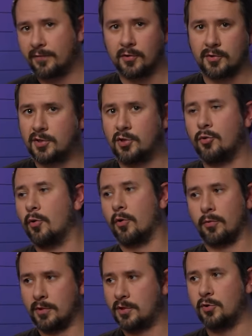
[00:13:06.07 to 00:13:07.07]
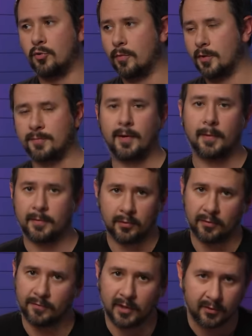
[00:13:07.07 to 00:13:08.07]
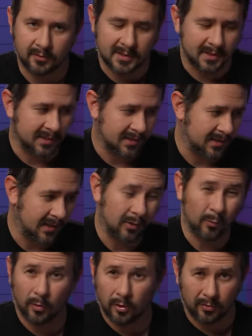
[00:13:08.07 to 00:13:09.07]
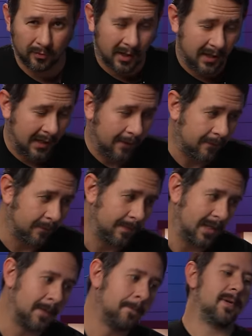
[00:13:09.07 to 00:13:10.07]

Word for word: those two are the two most popular fragrances in the world right now for men.